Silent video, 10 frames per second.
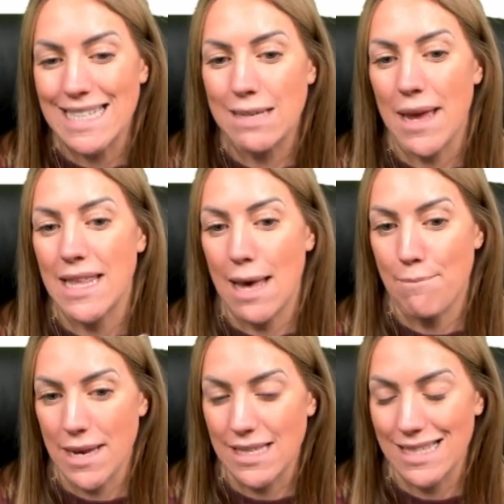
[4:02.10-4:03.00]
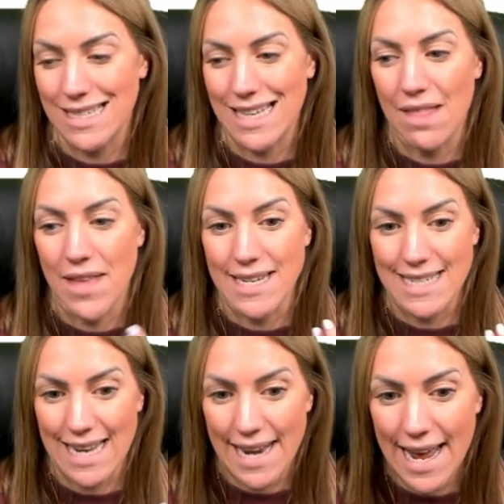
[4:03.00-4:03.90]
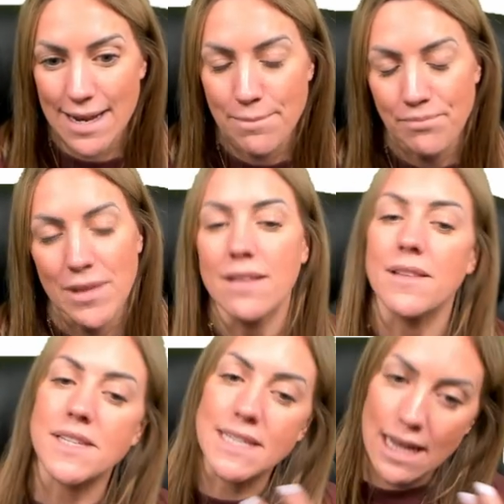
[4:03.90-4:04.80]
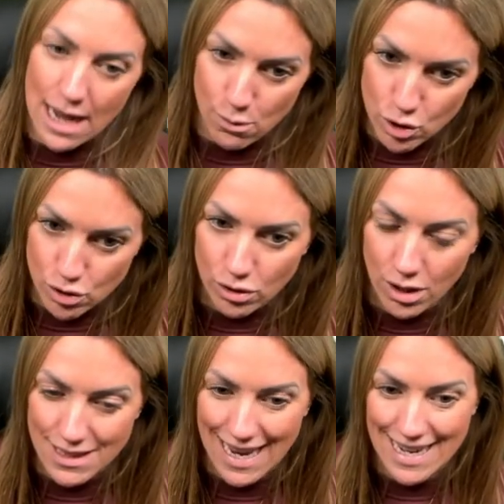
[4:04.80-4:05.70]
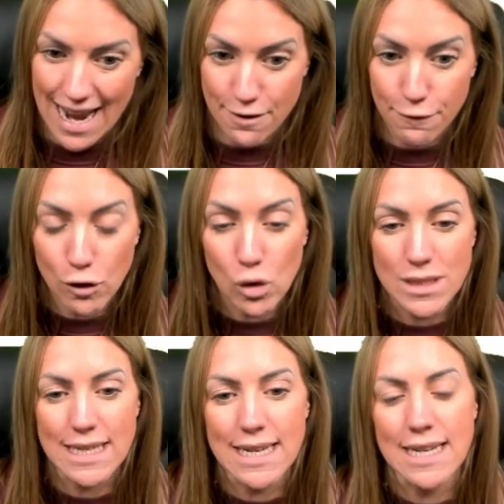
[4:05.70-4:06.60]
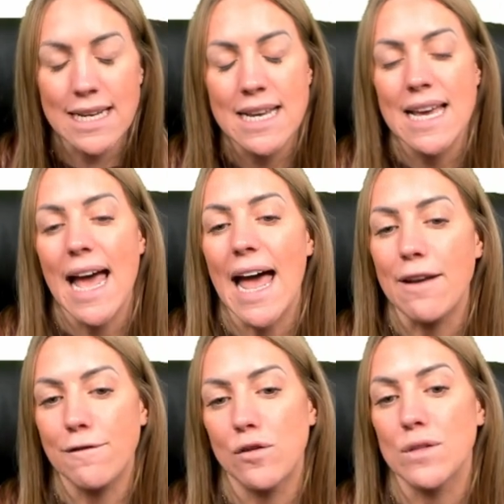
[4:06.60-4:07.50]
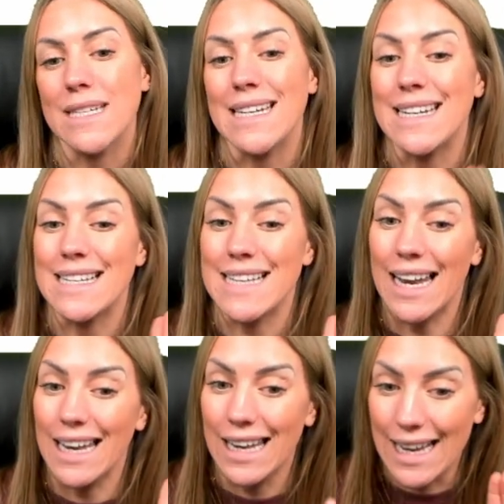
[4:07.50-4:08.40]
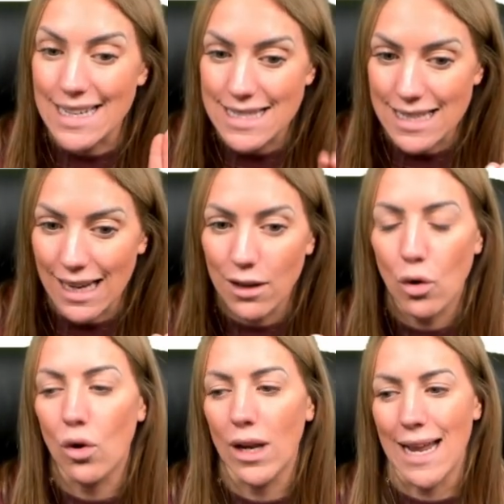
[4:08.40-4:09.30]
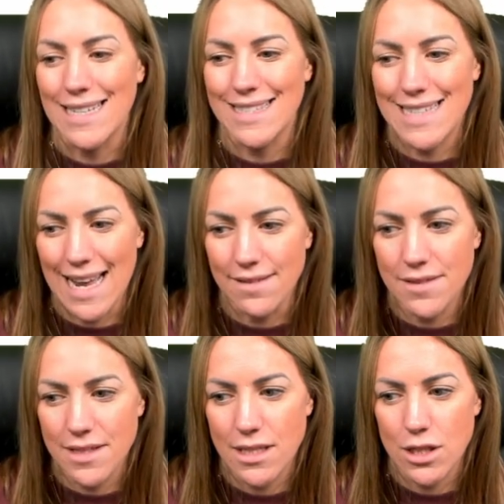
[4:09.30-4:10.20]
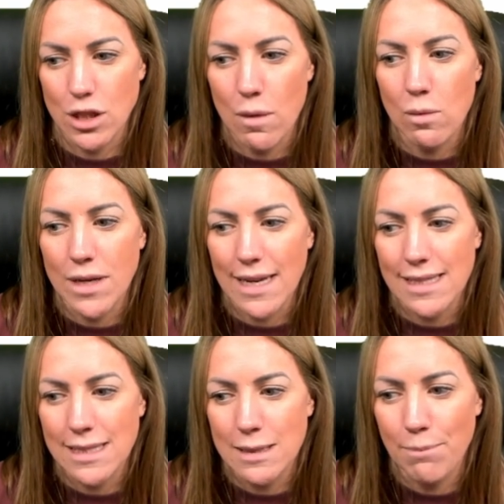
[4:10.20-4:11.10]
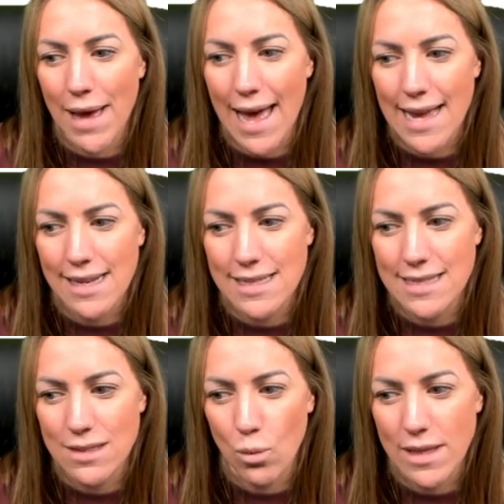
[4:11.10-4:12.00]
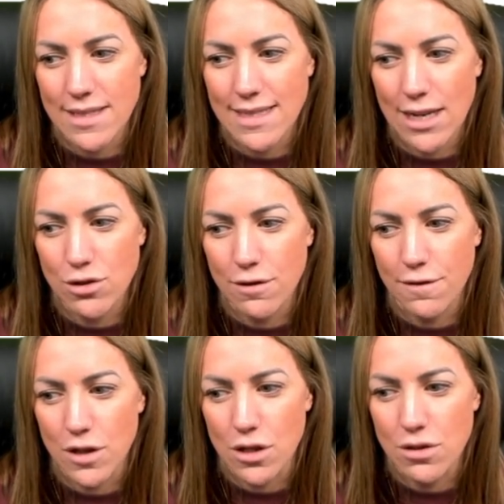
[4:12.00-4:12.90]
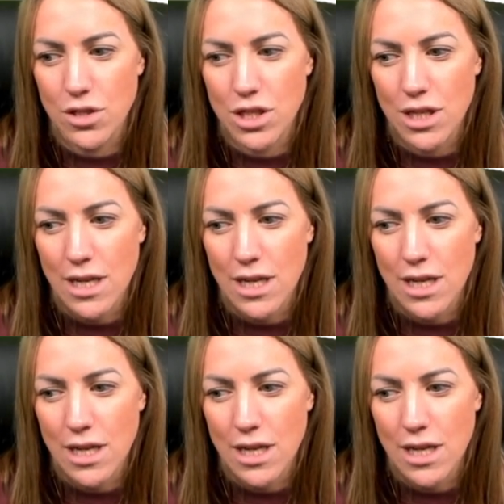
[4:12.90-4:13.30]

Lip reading: to make their bases and their DNA, the DNA would all contain N14. N14 is lighter or less dense, so we would expect when centrifuged